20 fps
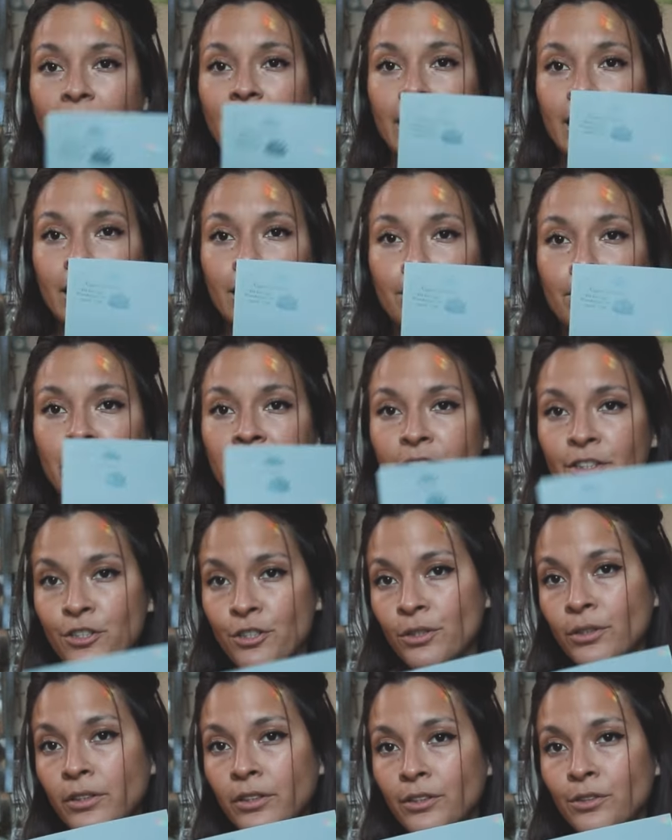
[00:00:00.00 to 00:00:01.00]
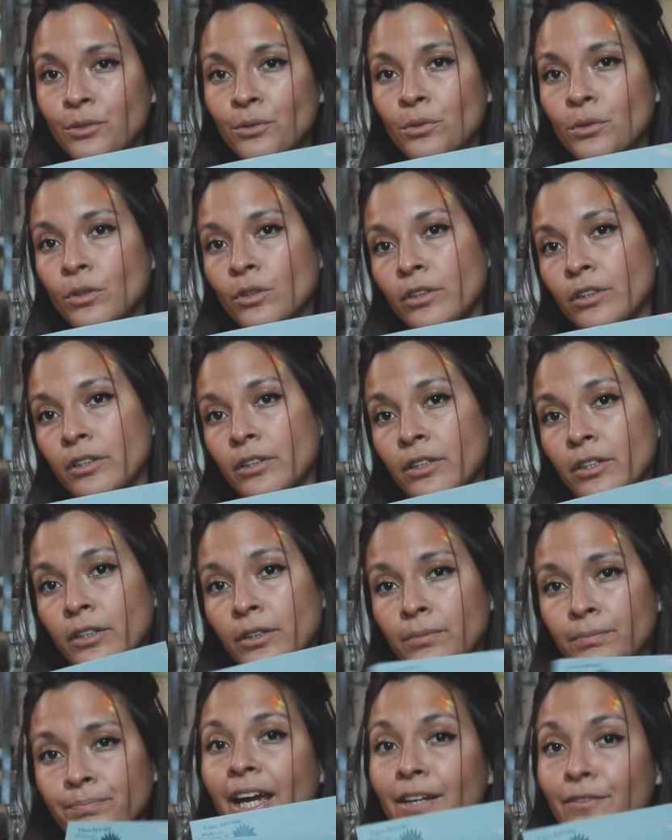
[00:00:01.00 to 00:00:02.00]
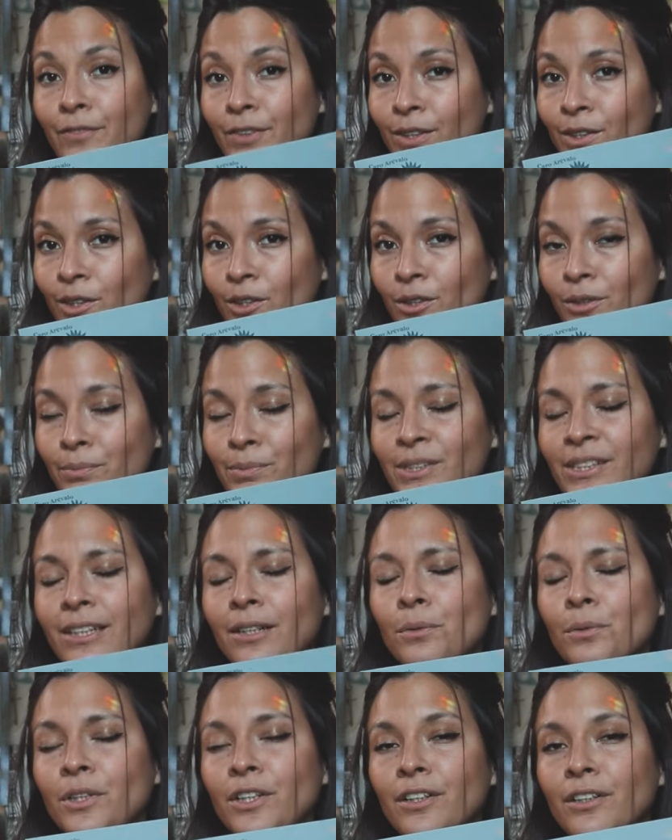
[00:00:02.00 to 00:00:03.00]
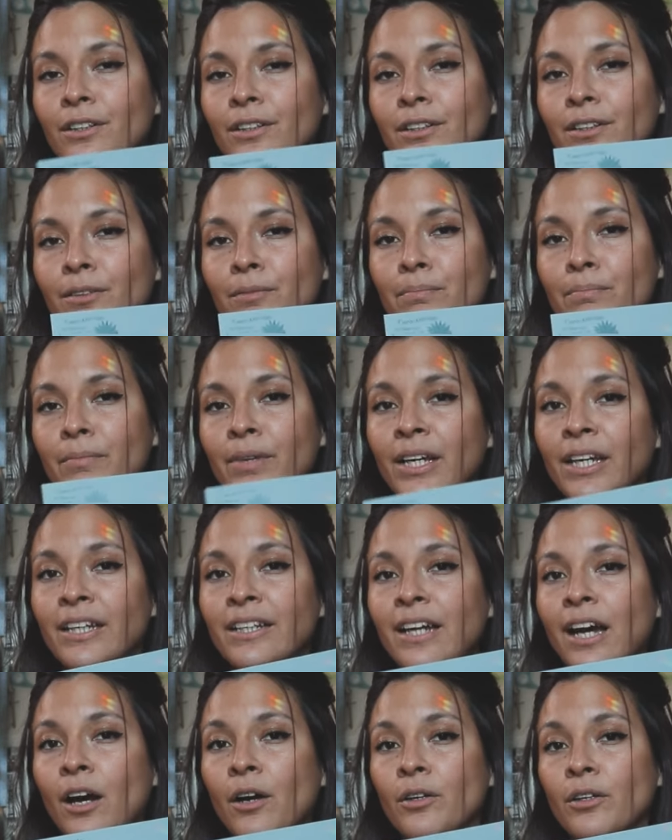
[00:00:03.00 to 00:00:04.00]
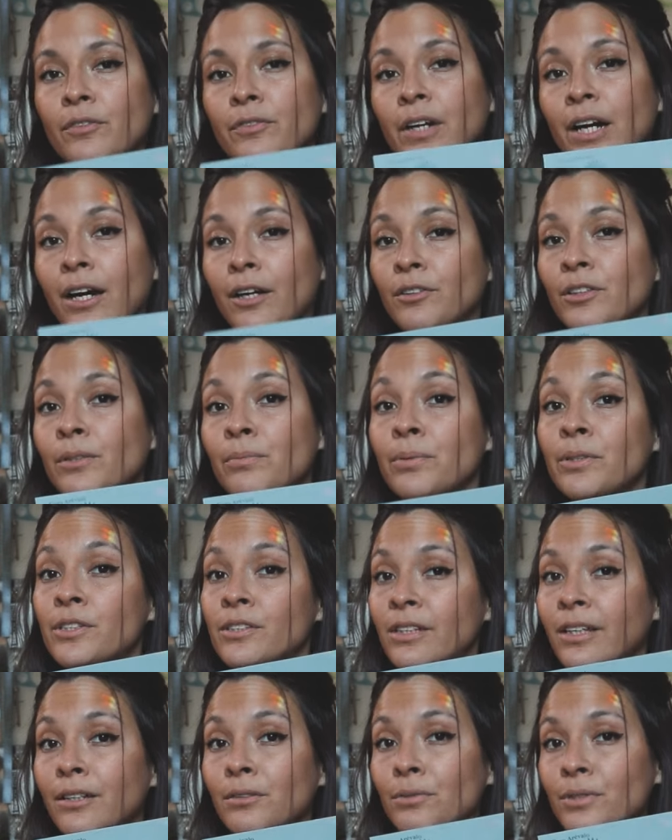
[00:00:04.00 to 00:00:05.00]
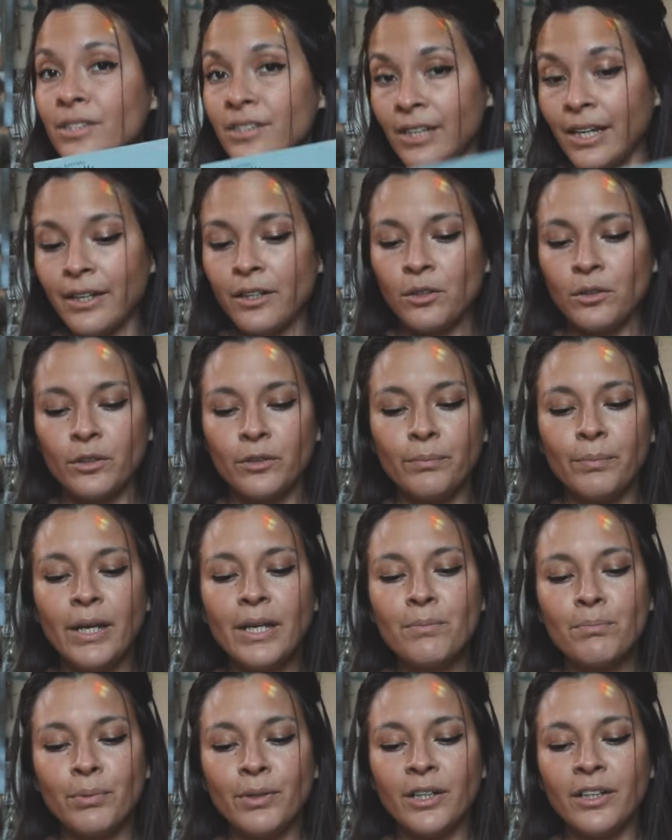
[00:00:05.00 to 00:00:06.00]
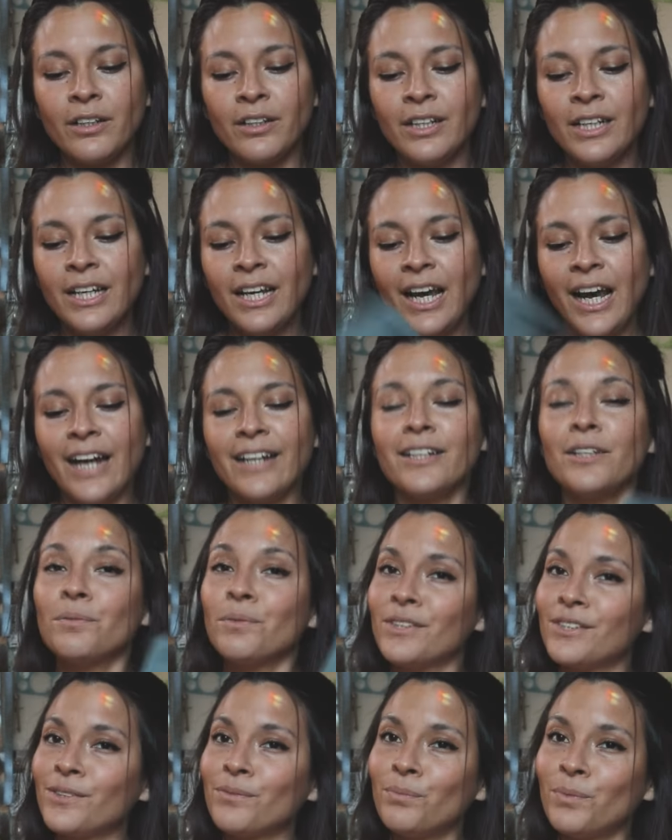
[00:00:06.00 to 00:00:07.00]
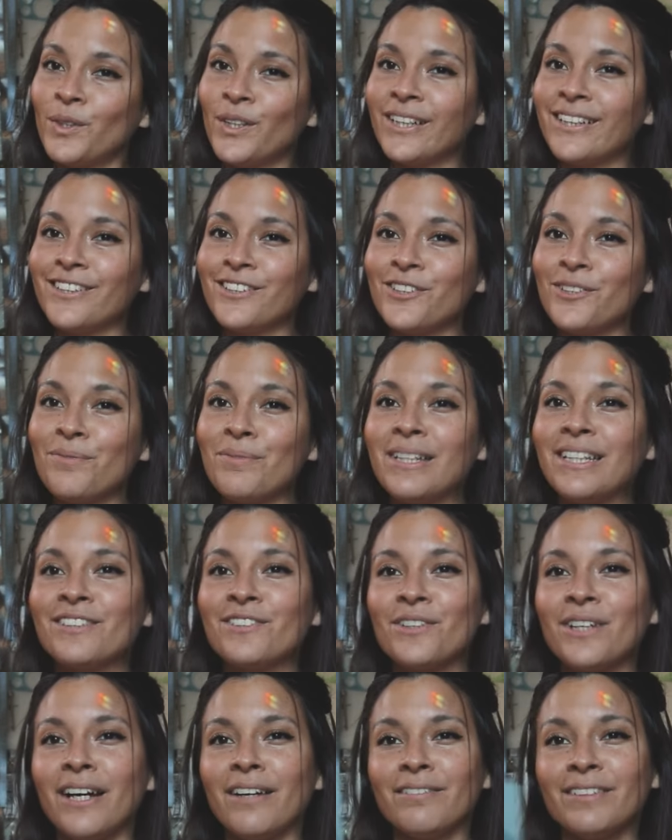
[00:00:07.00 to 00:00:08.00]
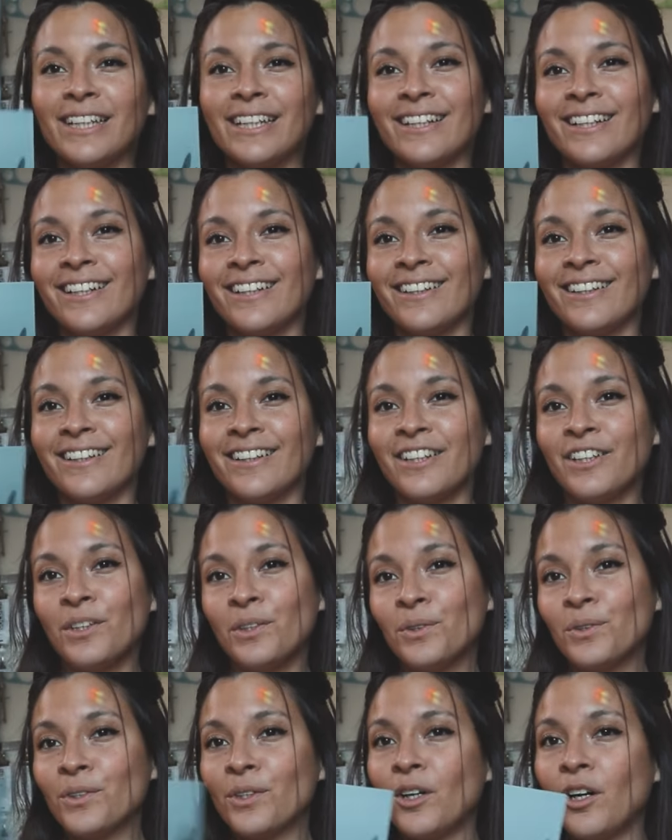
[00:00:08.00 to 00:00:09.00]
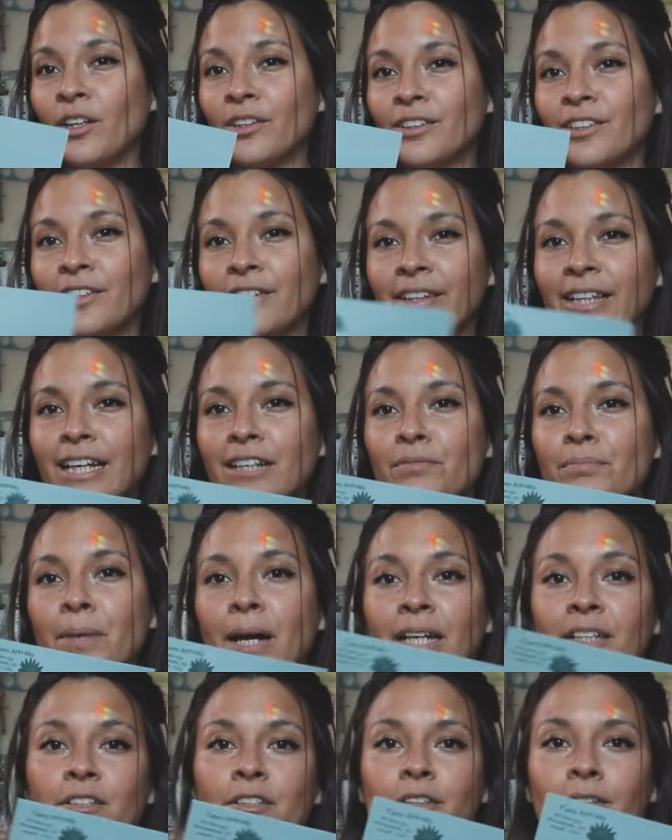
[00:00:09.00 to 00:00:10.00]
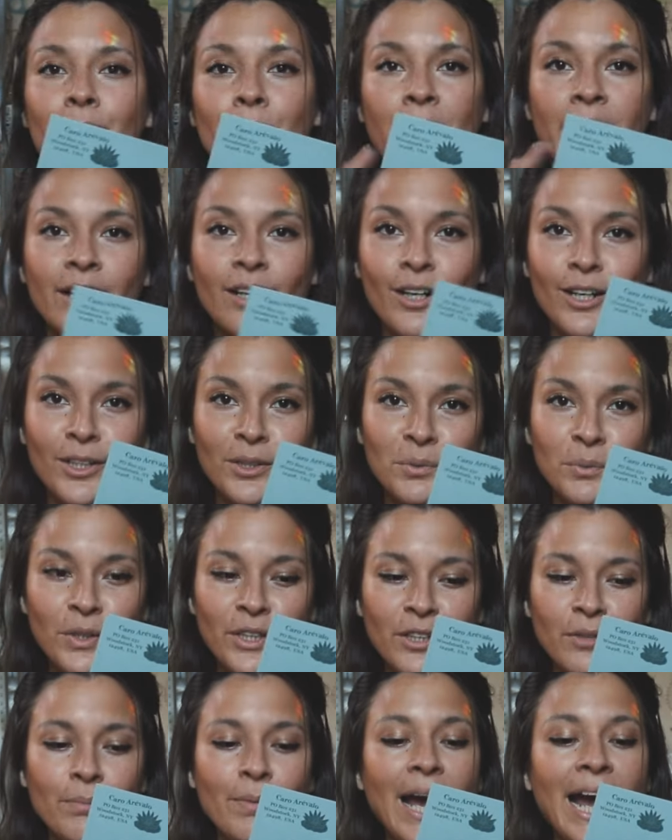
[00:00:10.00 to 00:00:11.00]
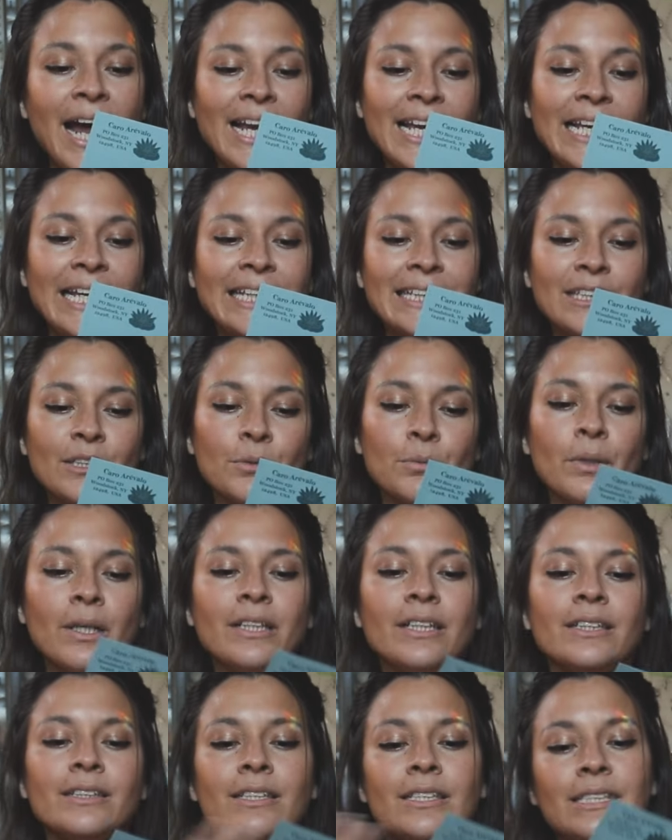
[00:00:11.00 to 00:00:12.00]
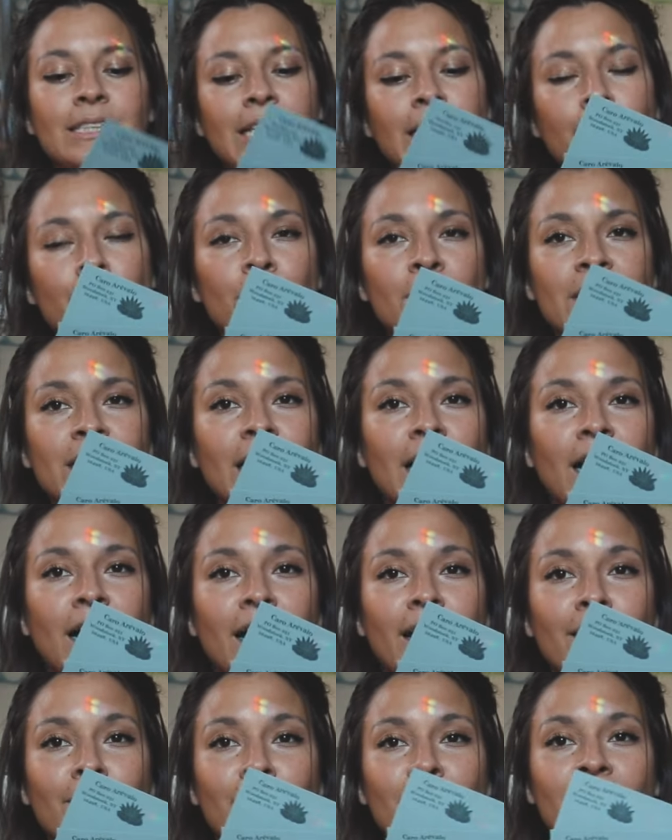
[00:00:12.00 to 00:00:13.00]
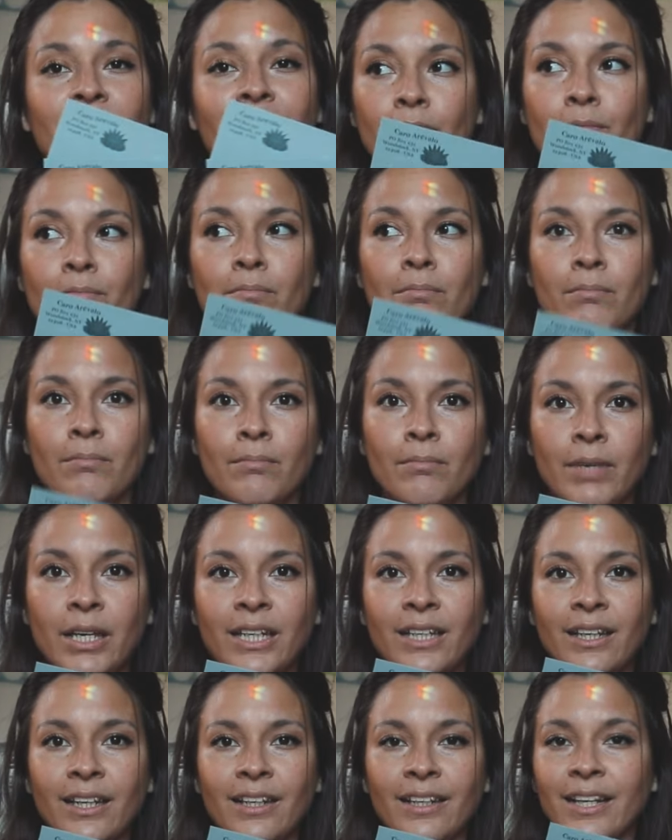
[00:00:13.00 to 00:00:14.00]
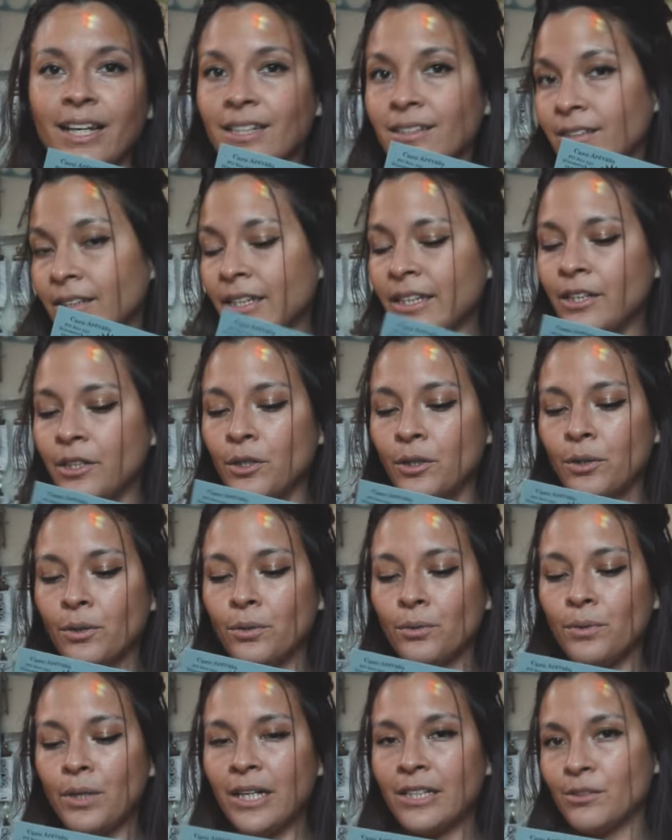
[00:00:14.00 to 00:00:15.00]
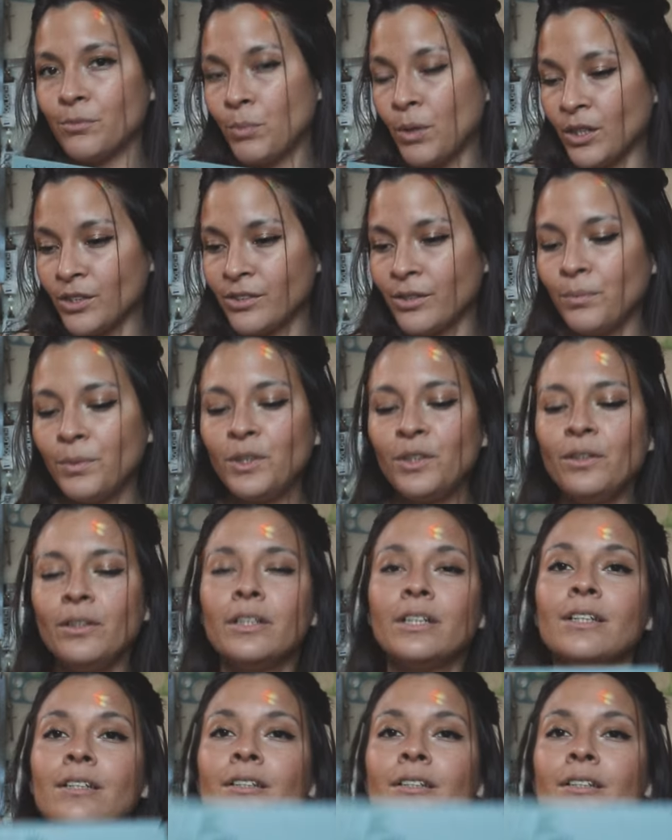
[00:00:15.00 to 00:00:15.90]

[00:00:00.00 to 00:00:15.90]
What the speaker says: I made sure to order envelopes that were made out of 100% recycled paper, and it was important to me to have like a cute color that matched my artwork palette, while at the same time make it as eco as possible.